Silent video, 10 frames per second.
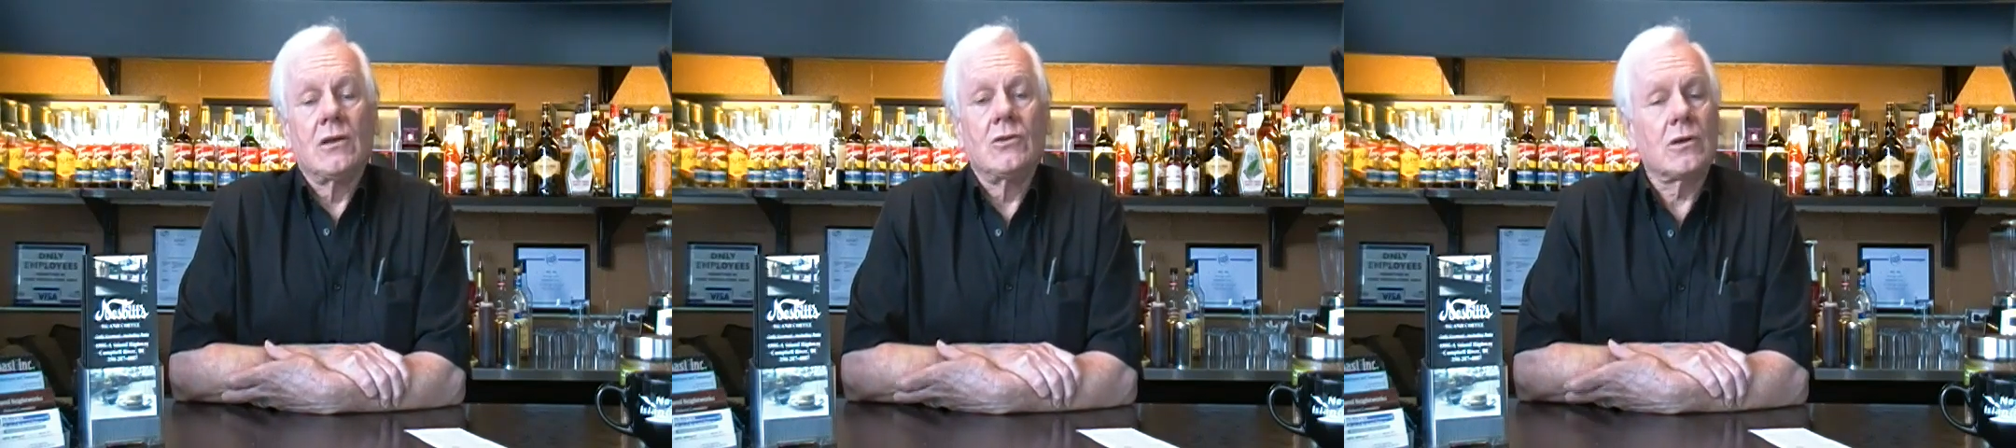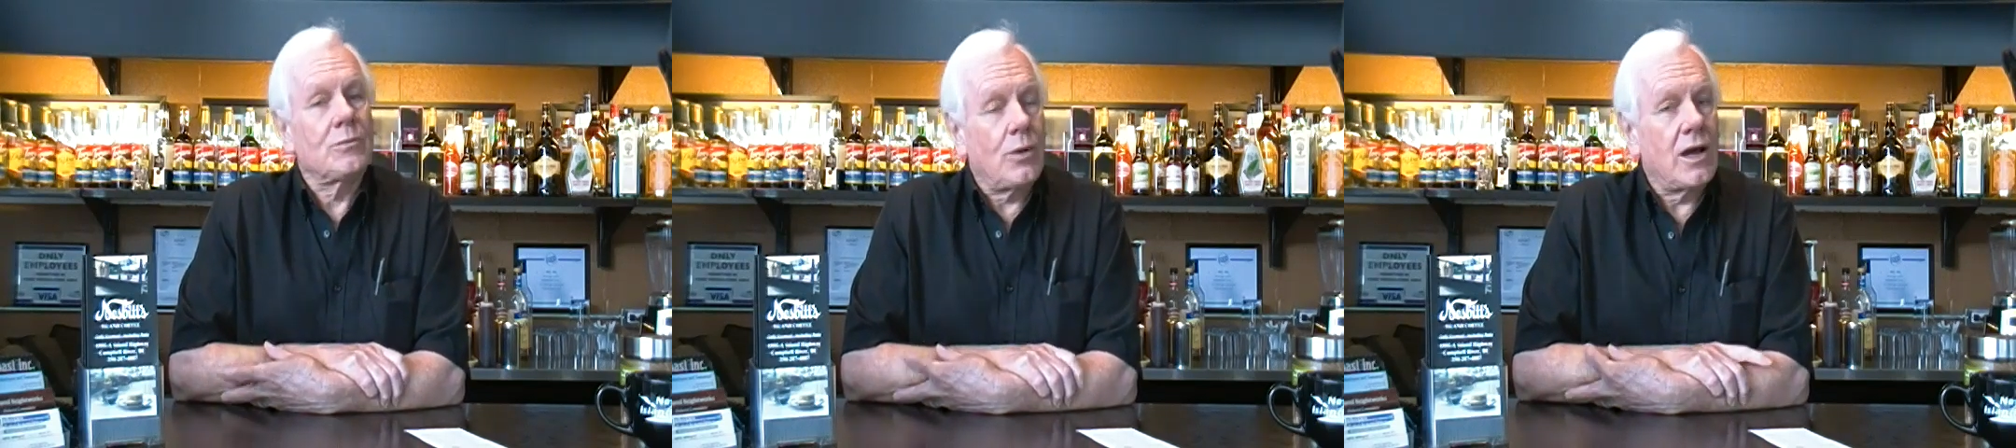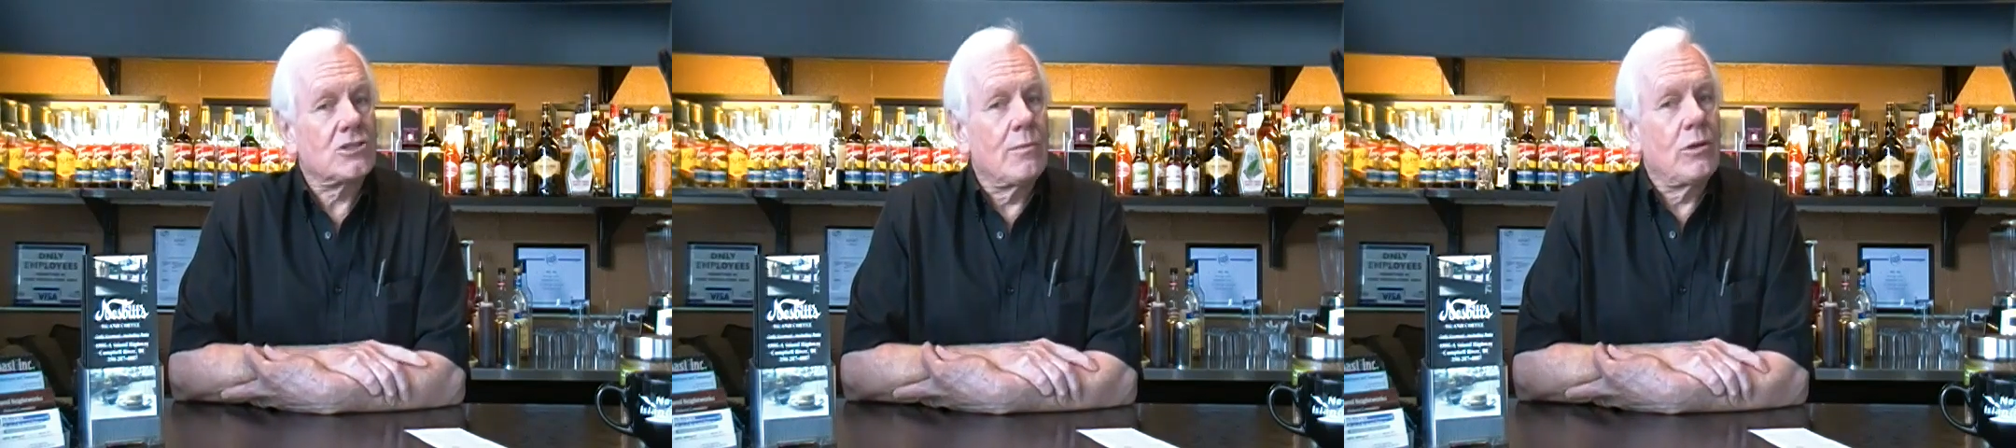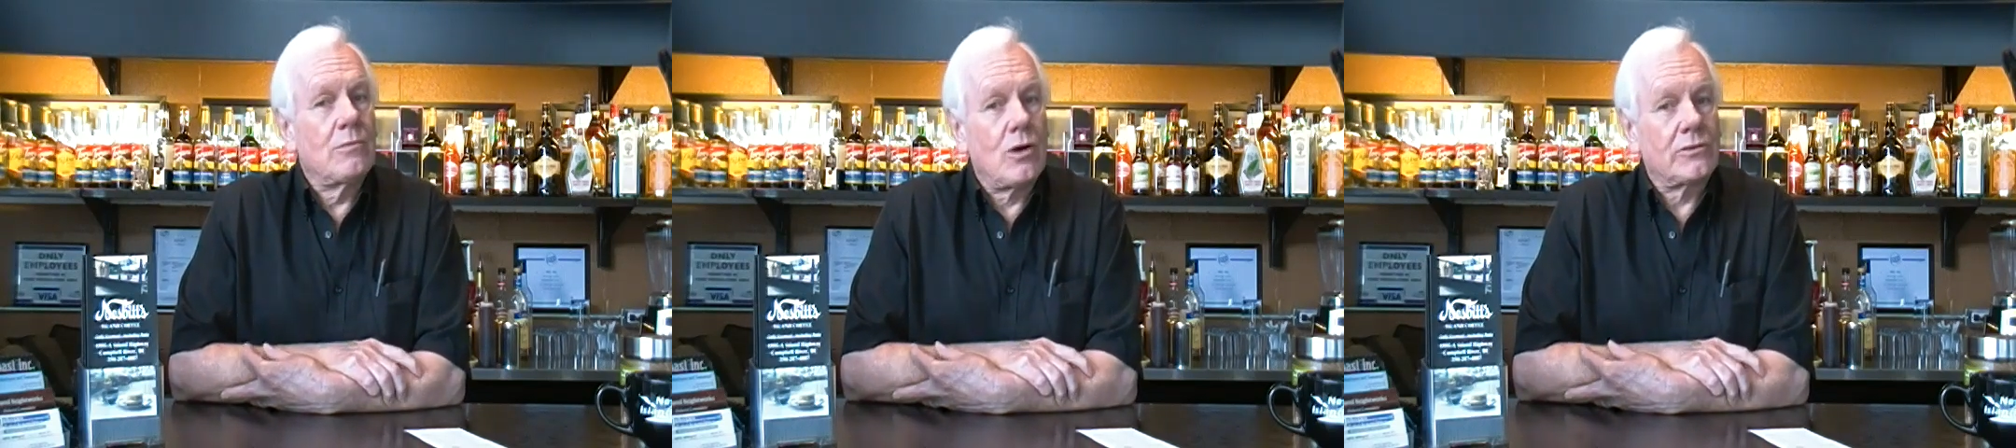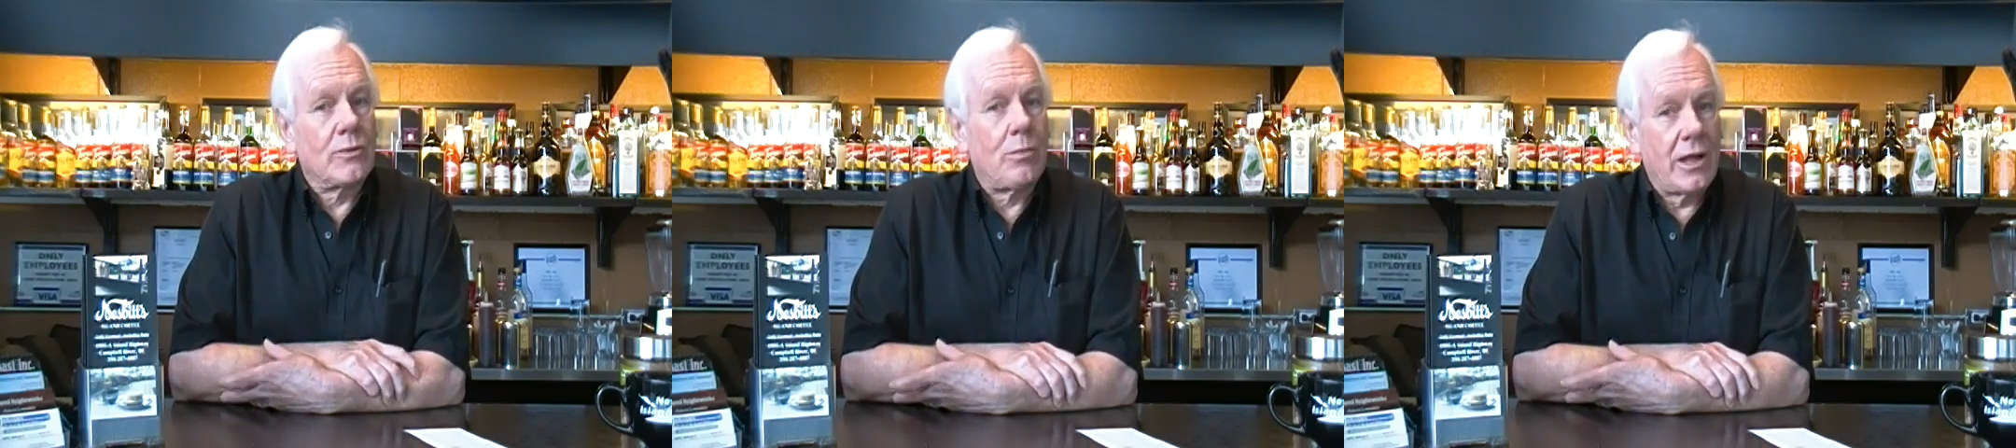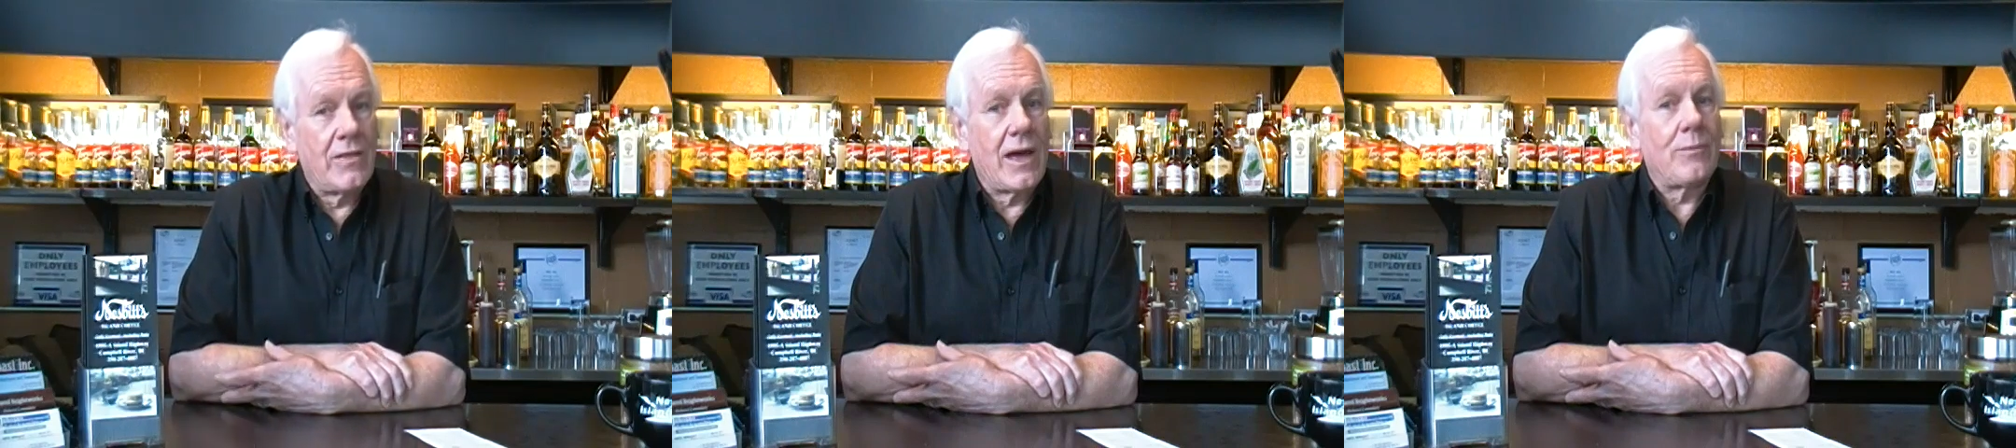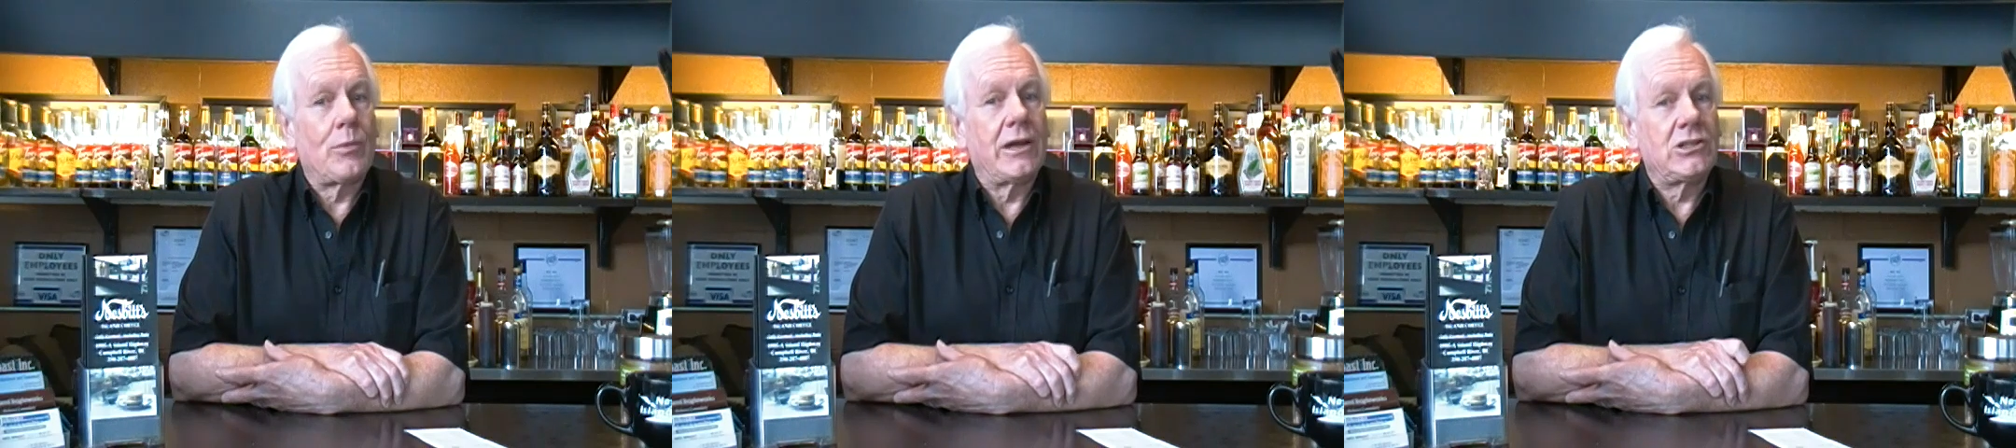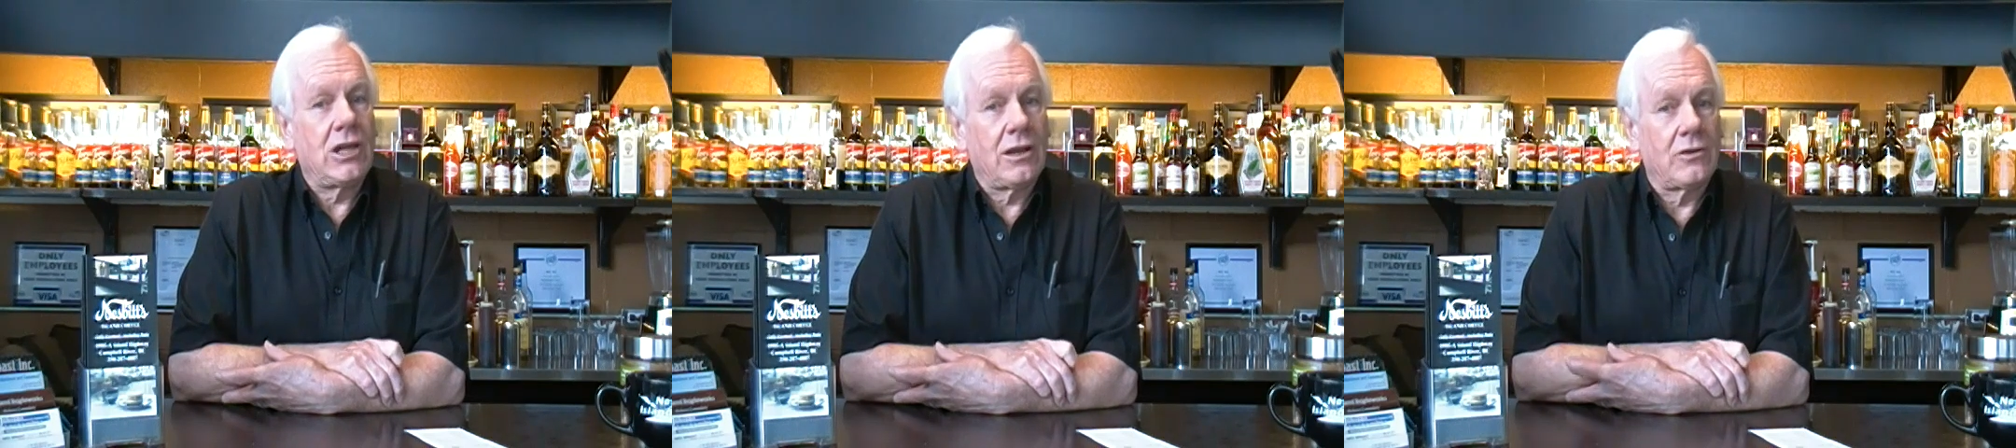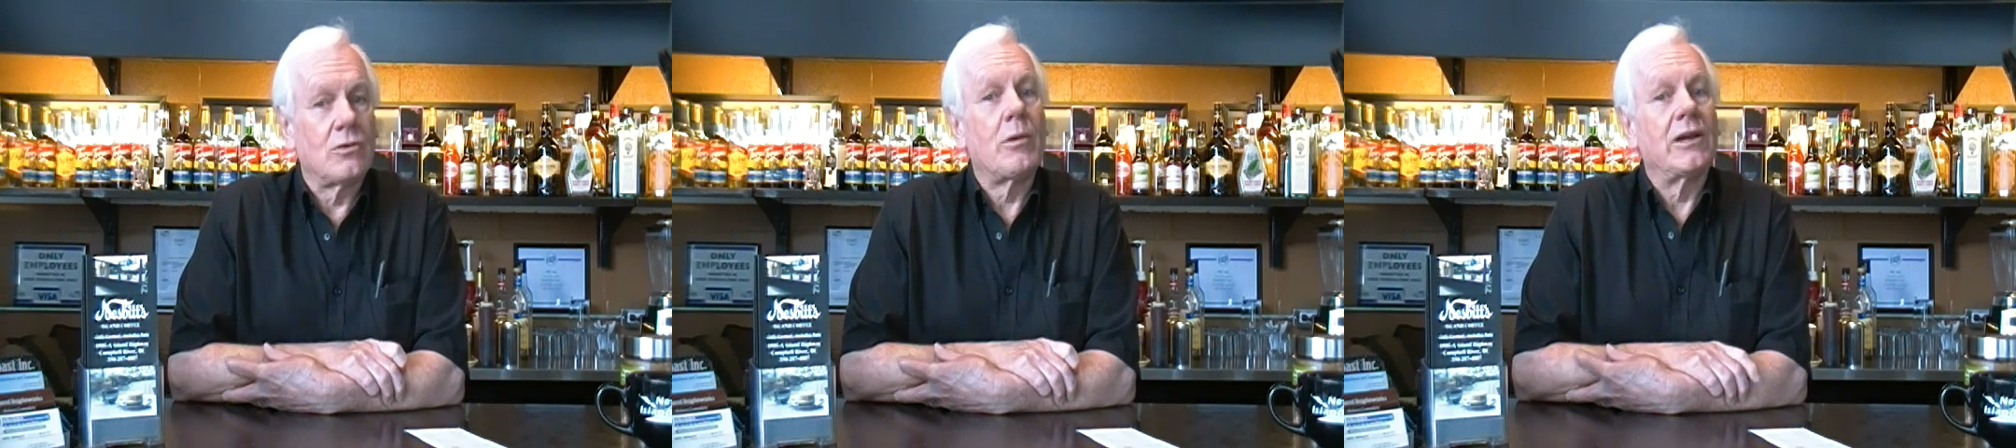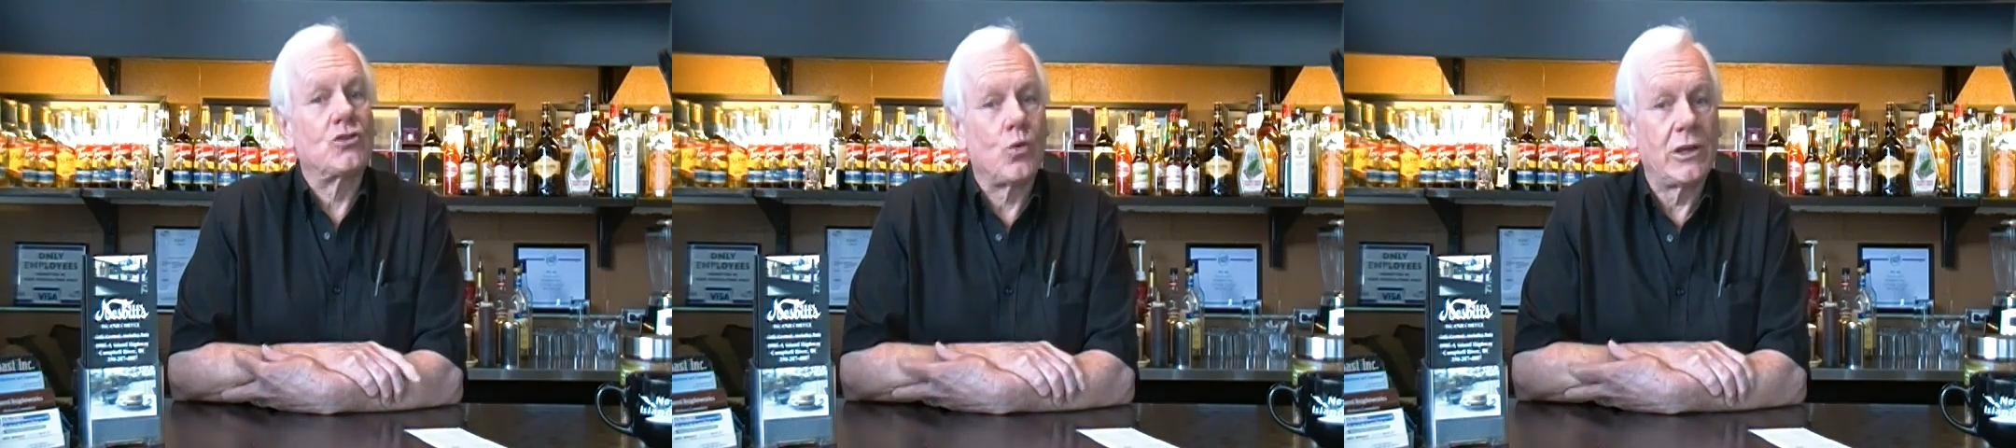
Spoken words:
You could possibly multiply that by 10 or by